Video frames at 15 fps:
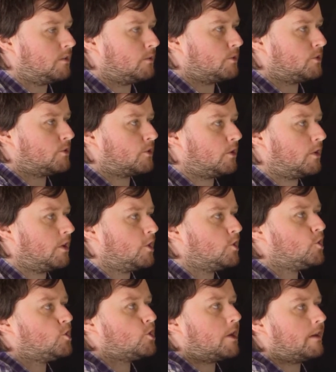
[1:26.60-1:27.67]
So we're just going to
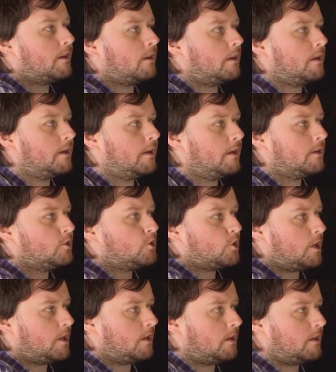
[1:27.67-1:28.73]
gently
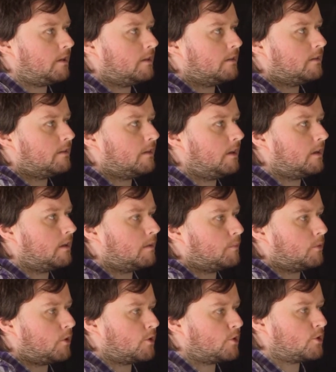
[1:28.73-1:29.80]
take the
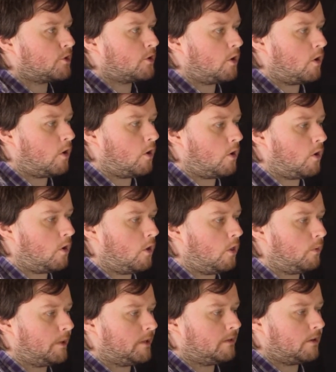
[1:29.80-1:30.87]
brush all
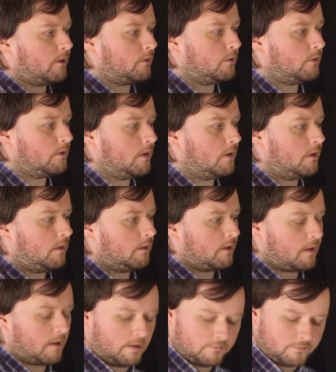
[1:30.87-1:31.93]
the way down the
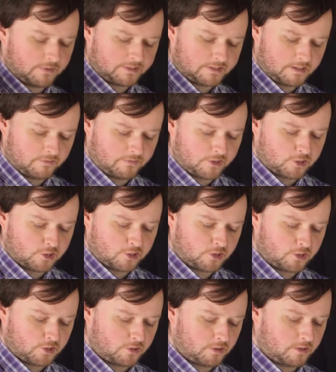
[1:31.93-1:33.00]
canvas,
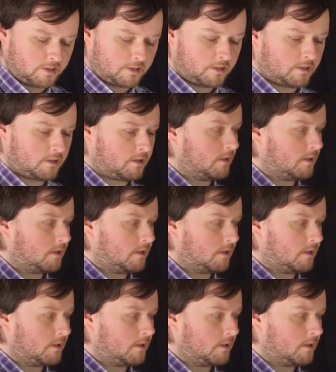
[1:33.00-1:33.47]
eventually